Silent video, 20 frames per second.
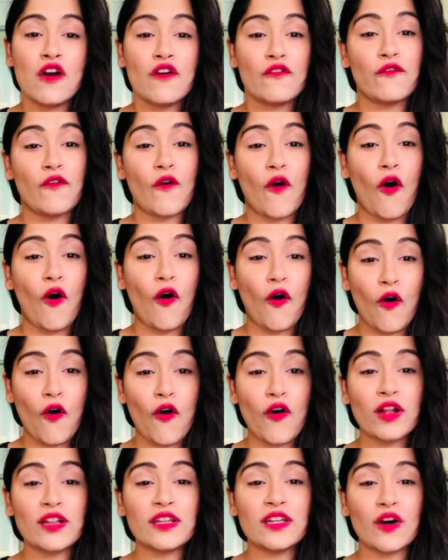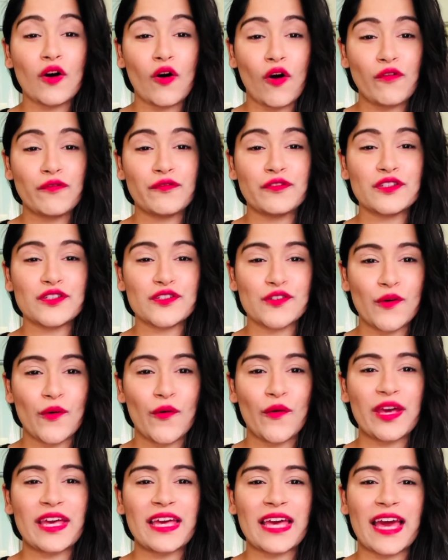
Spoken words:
for all the office going